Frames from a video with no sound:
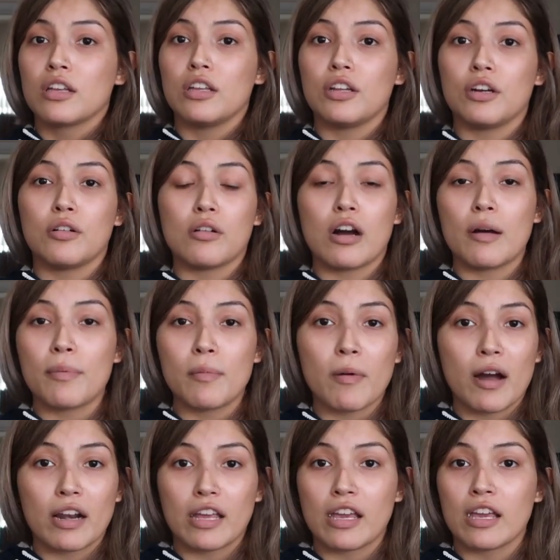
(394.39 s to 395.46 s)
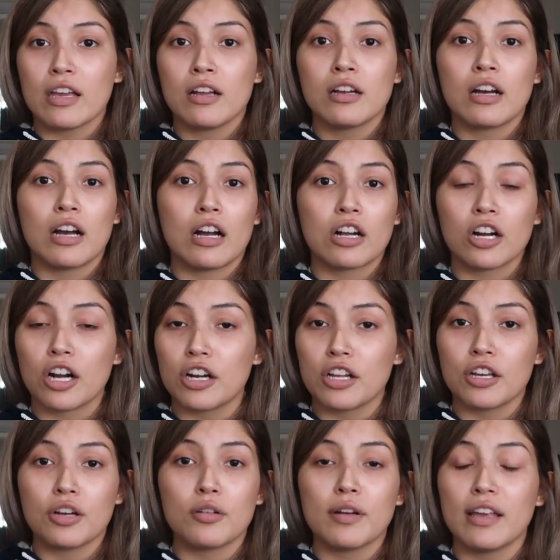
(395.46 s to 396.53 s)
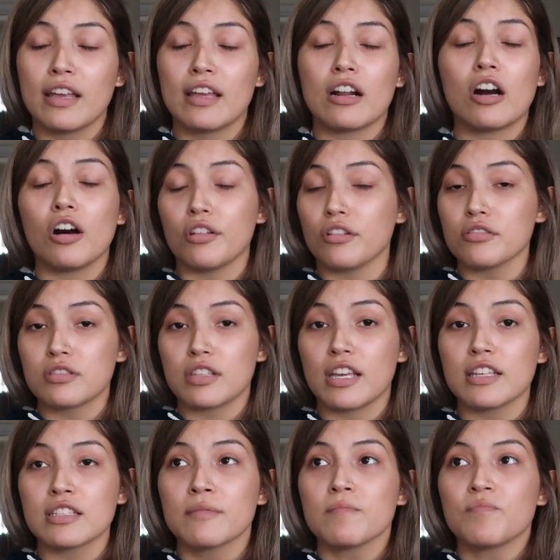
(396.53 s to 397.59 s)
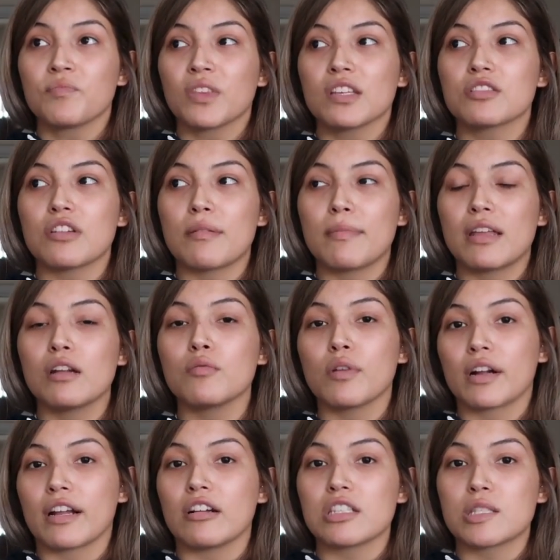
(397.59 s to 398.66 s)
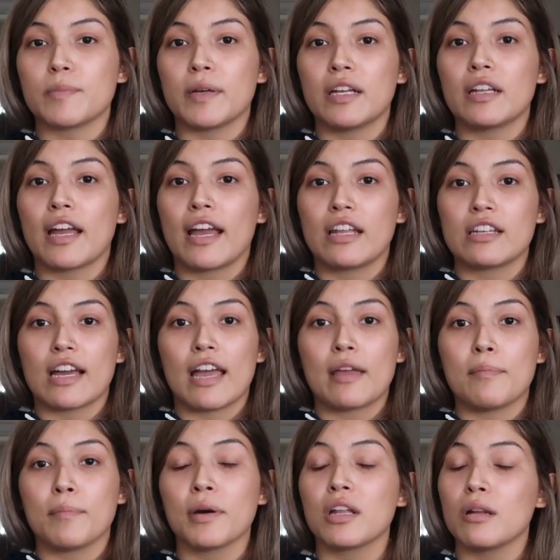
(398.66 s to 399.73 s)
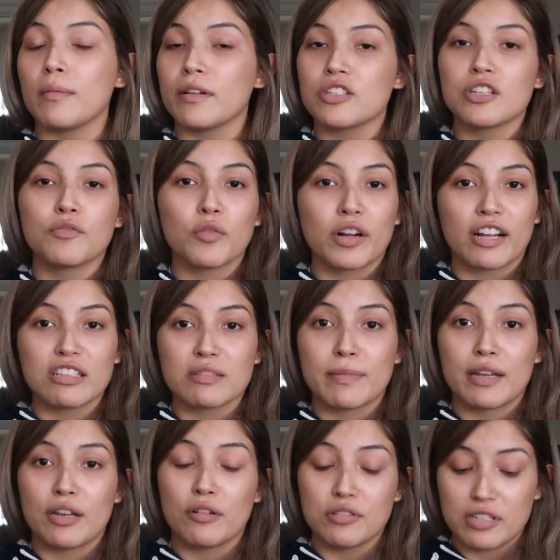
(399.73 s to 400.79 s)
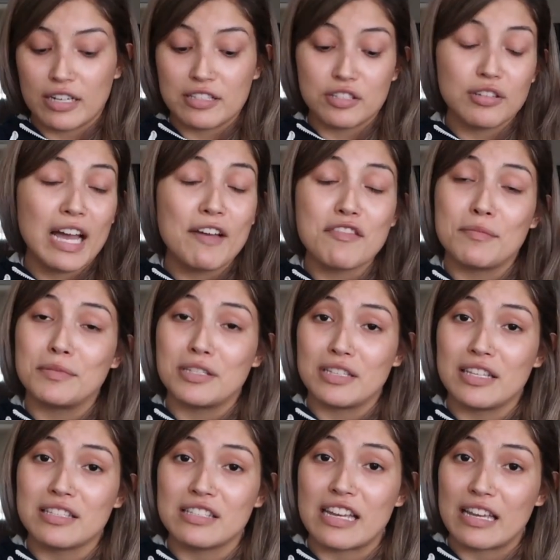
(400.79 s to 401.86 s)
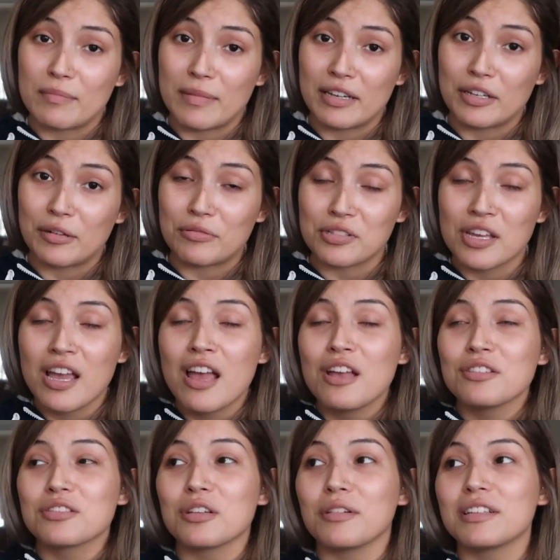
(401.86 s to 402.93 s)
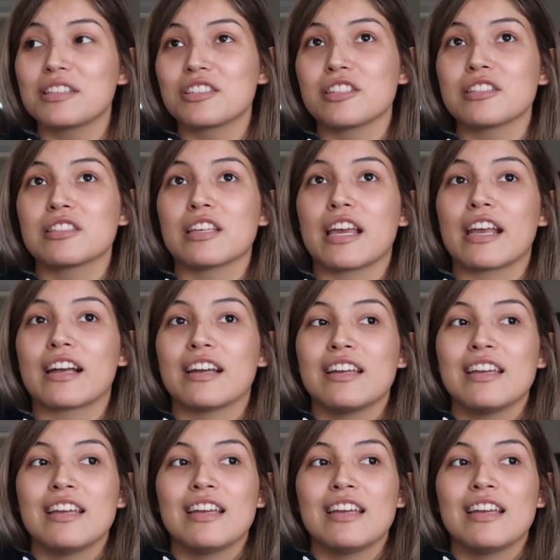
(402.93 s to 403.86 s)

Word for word: you know, upper body, uh, cardio, HIIT, all those things. So I made a workout split and I put a bunch of workouts in my notes and I still have them to this day in my notes. So it's just like